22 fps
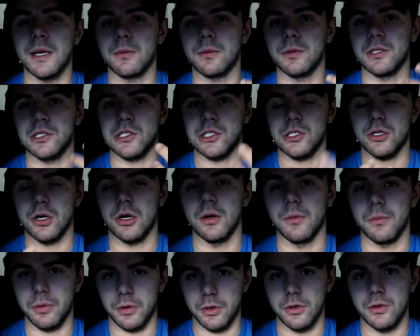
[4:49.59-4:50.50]
able to
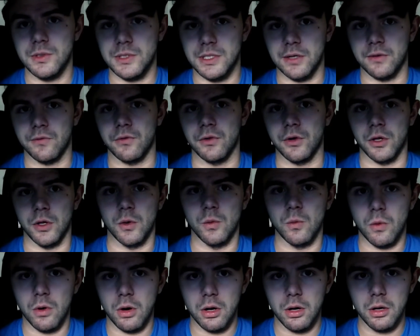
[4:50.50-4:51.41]
start producing for
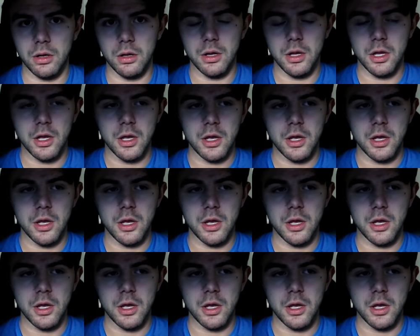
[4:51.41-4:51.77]
you all.